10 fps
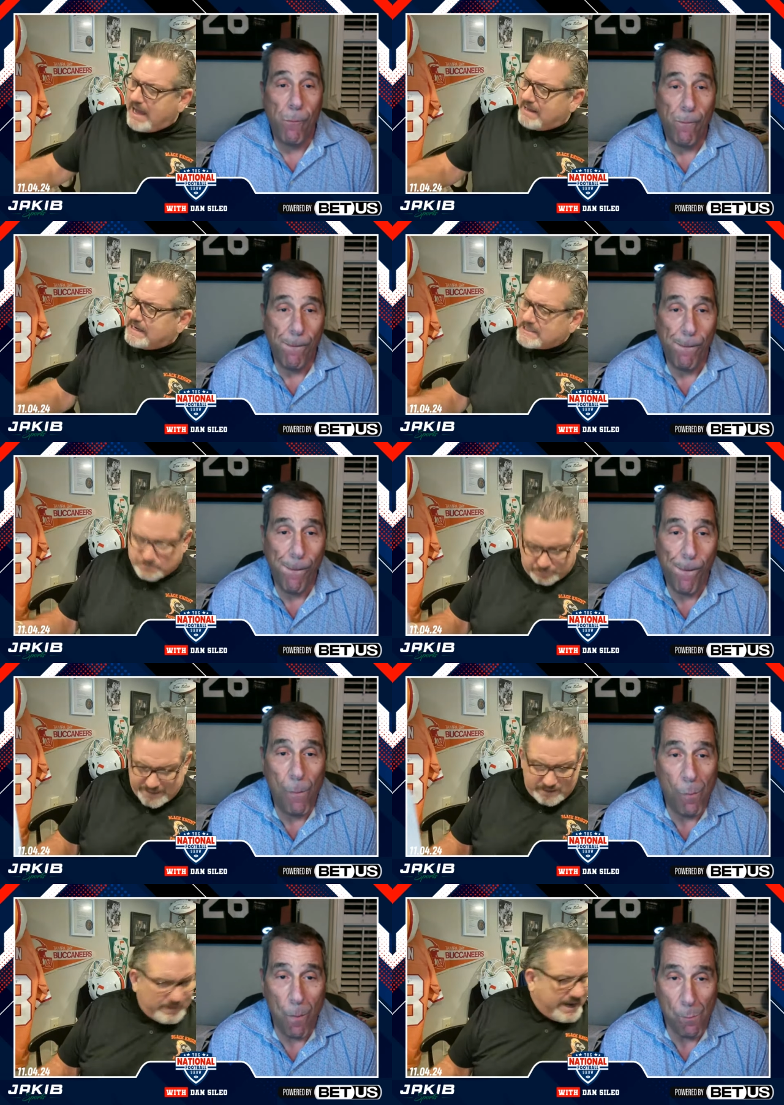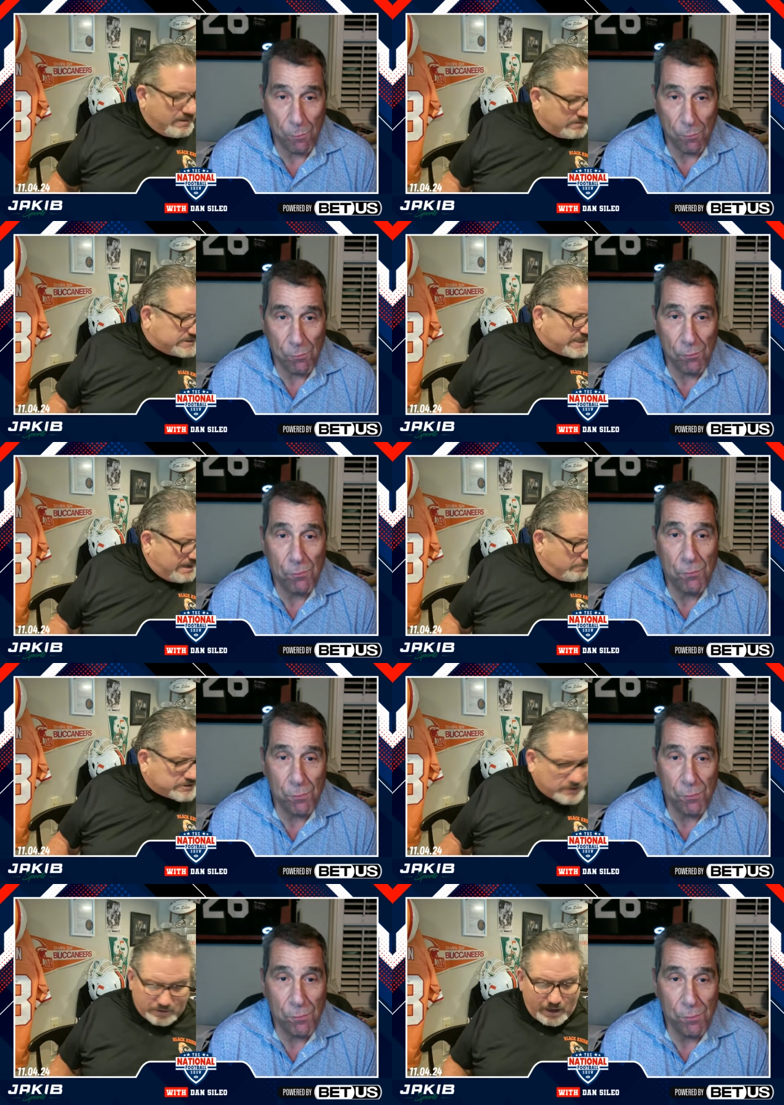Speaker 1: explain to me how this game was
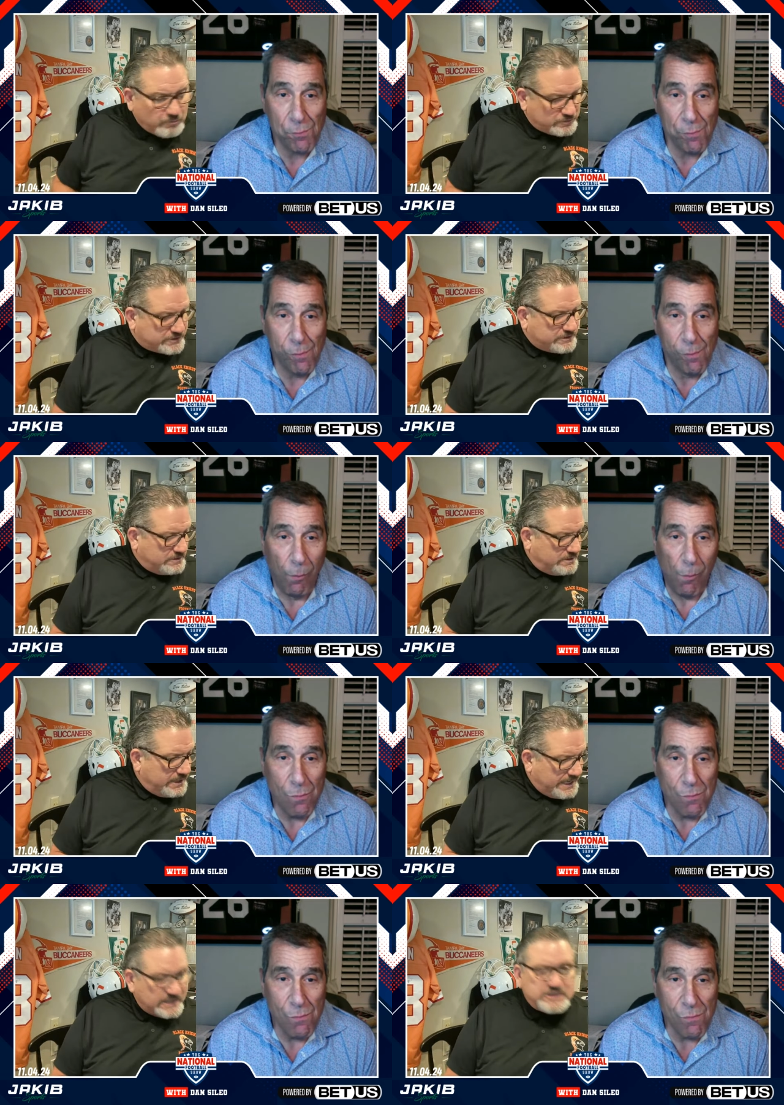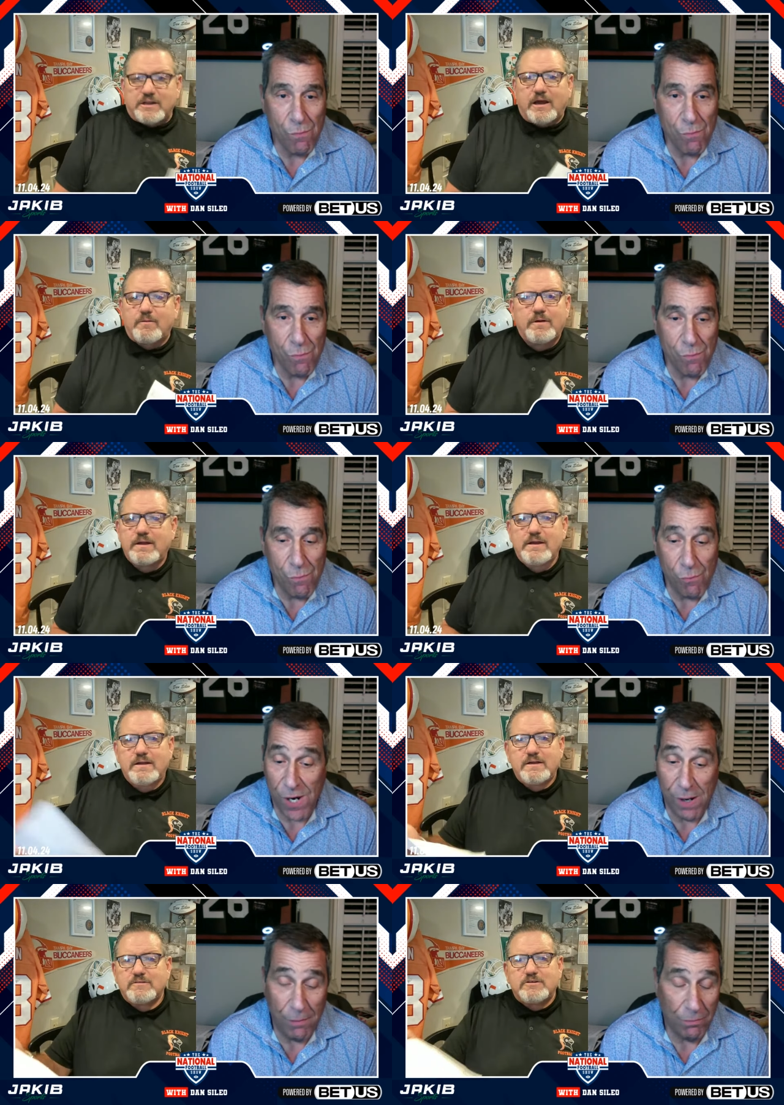close. Angelo,
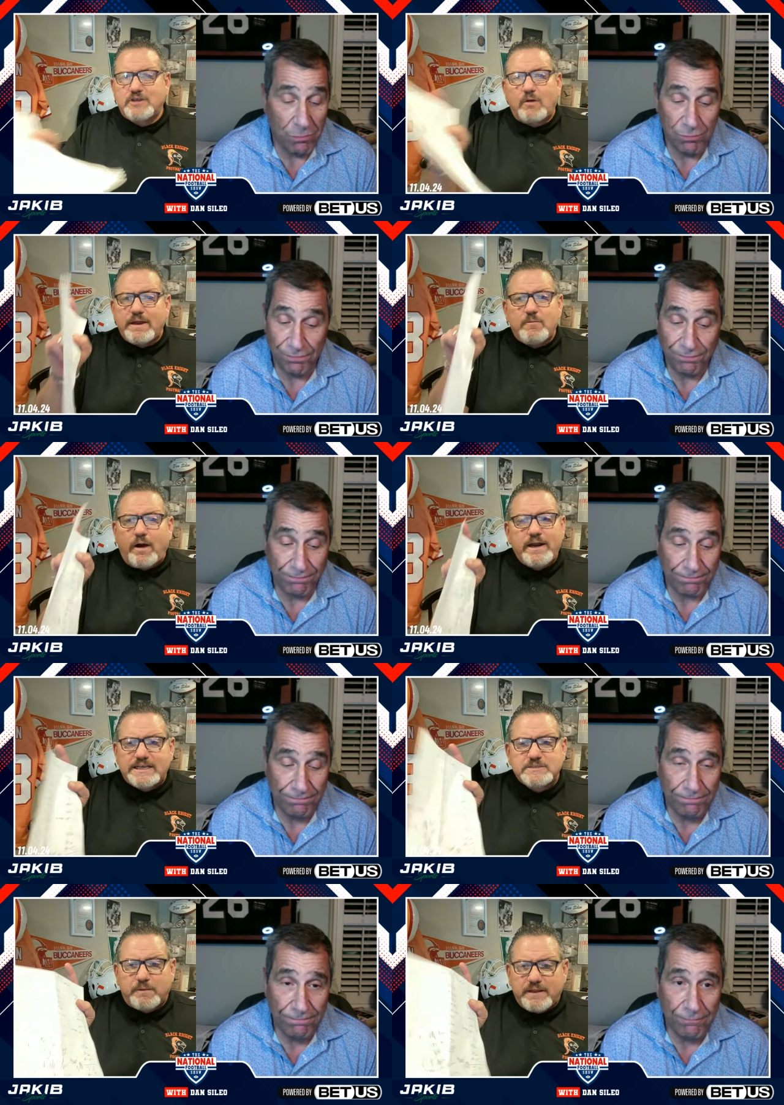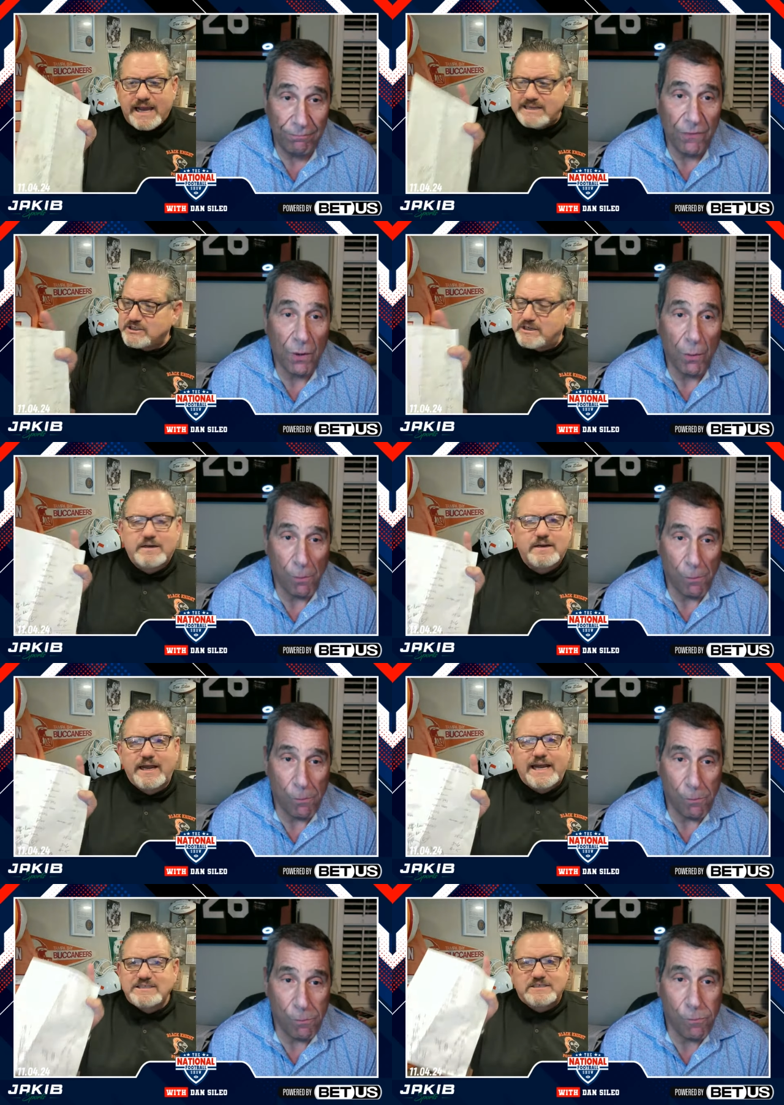uh-huh. there's only one explanation.
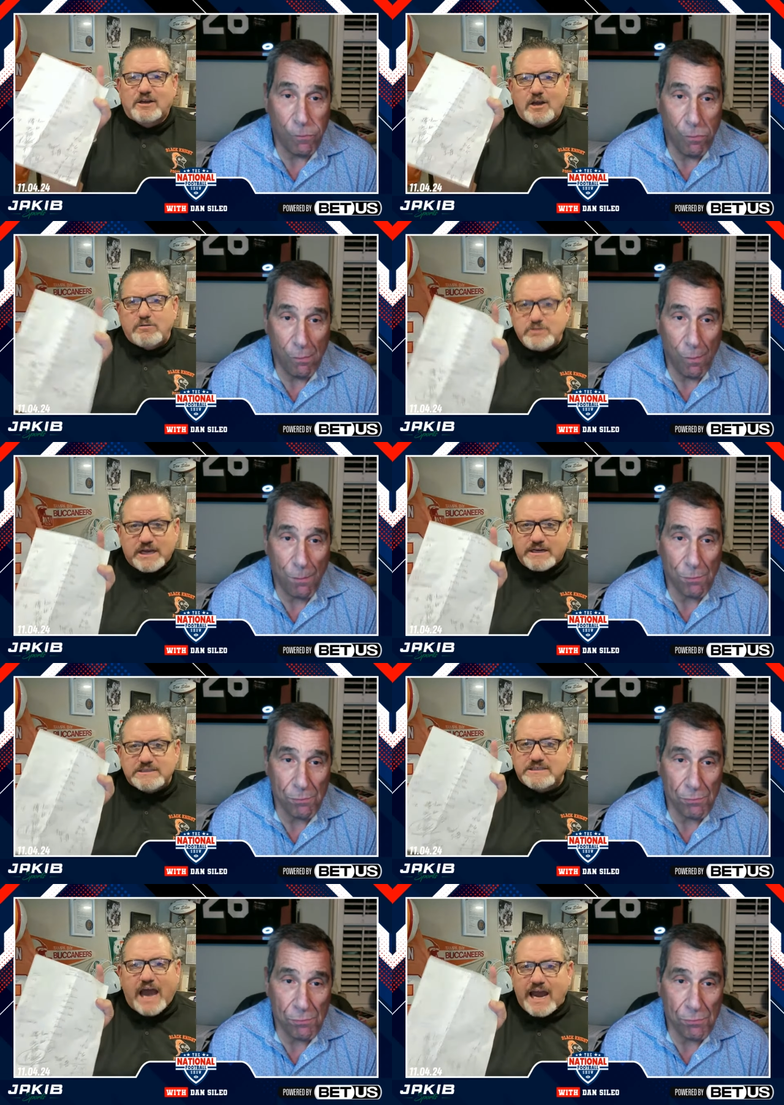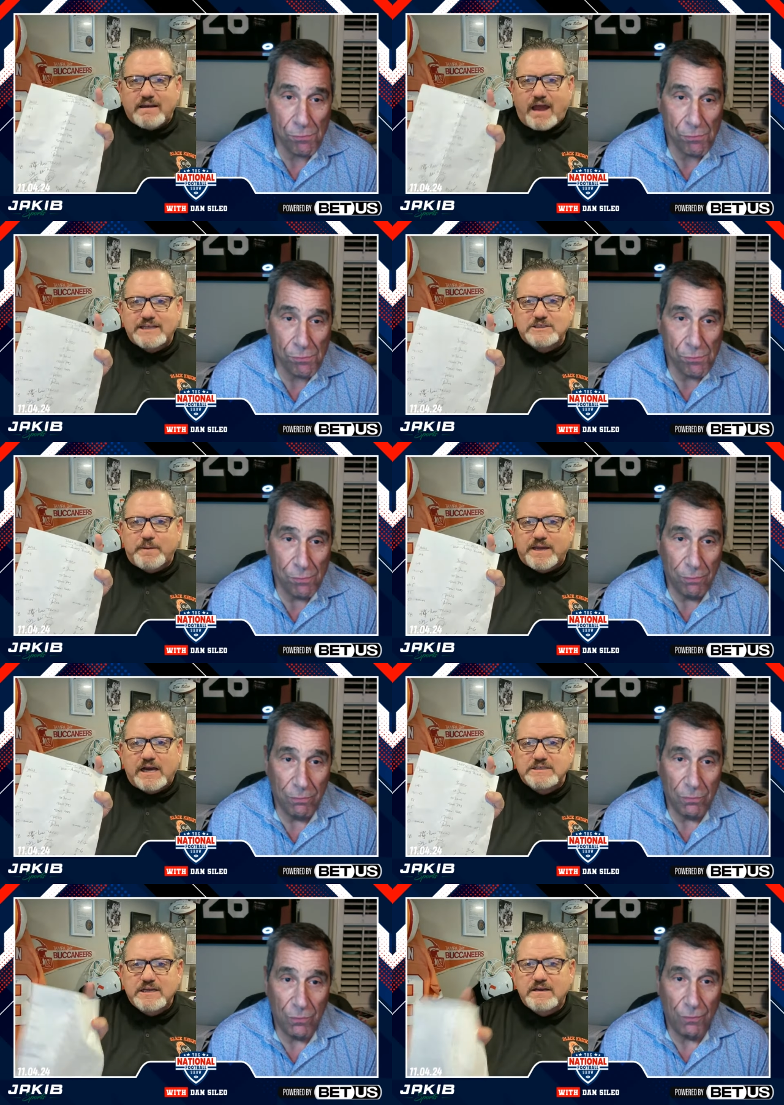It's the coach on the sidelines
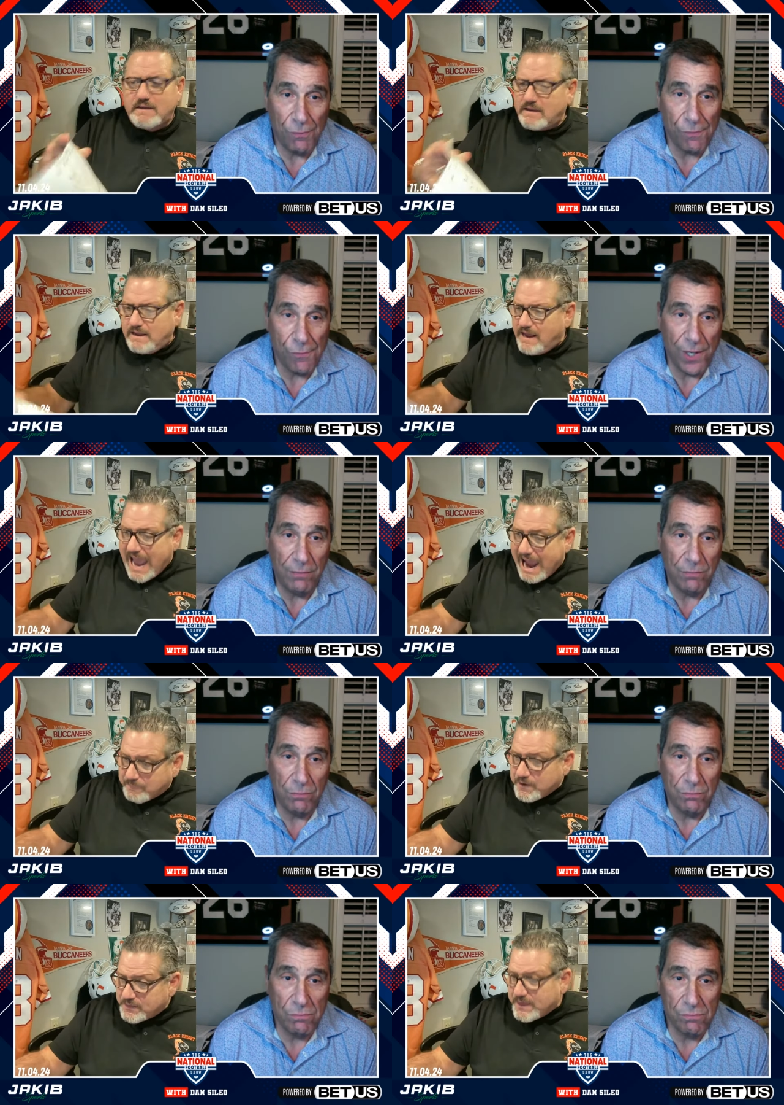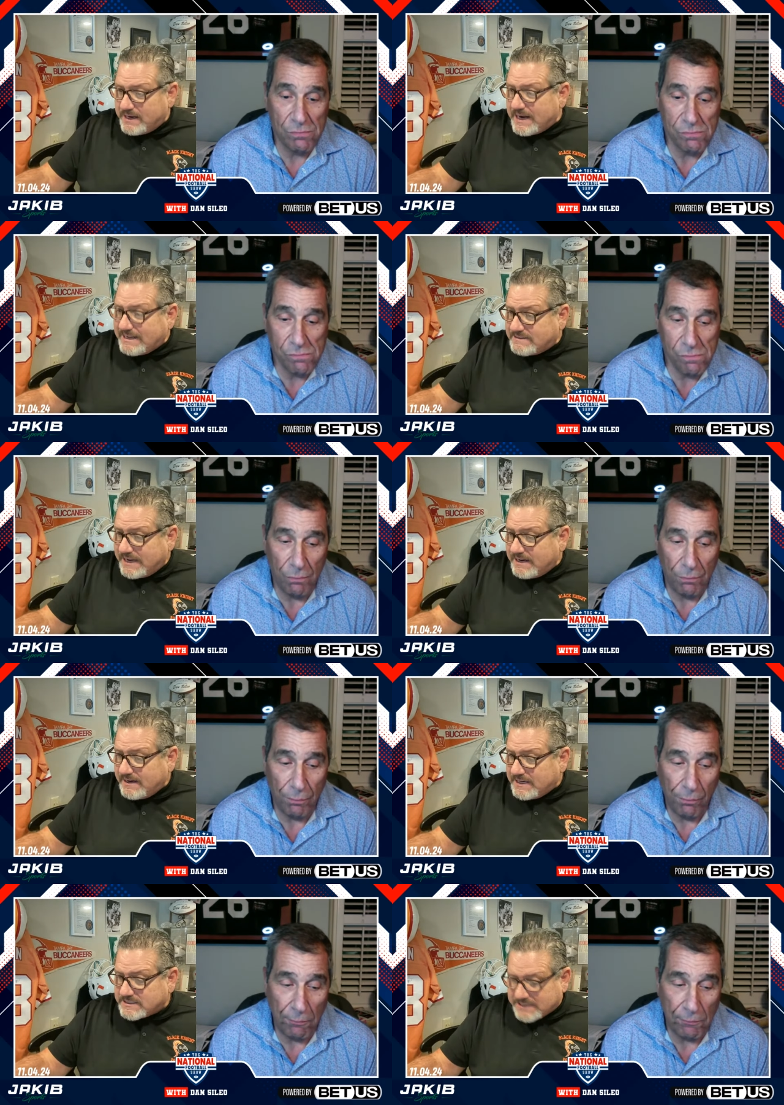because everything they did
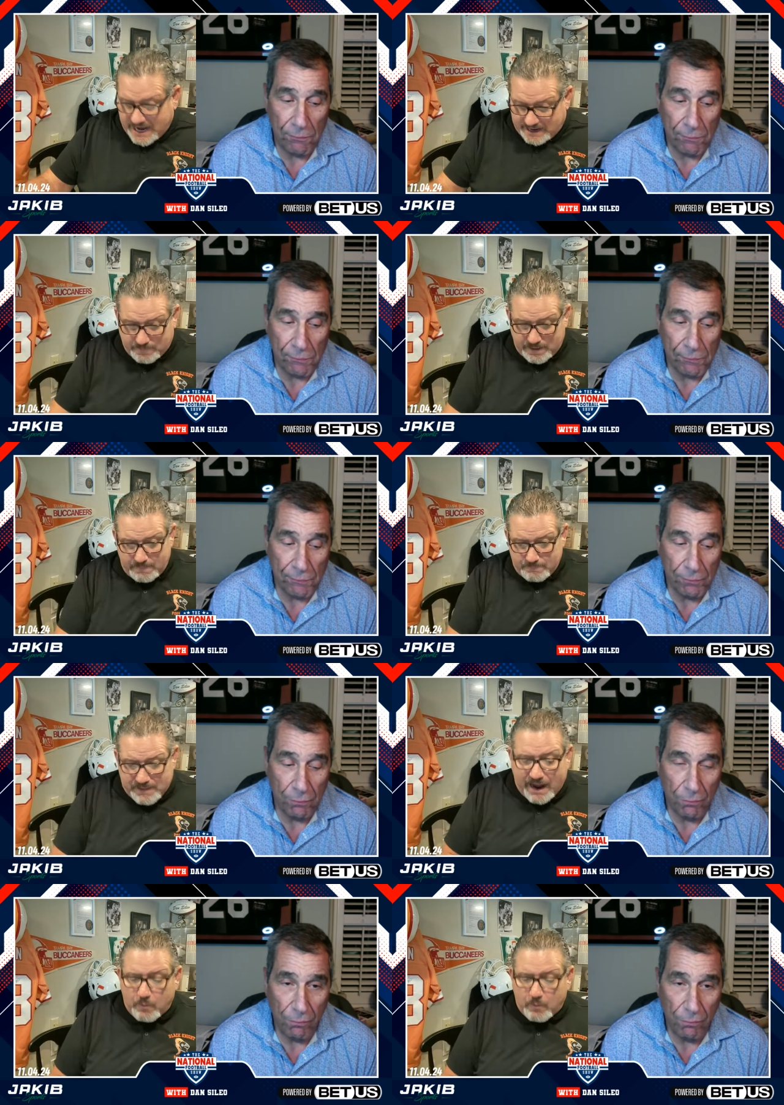in this game. Now,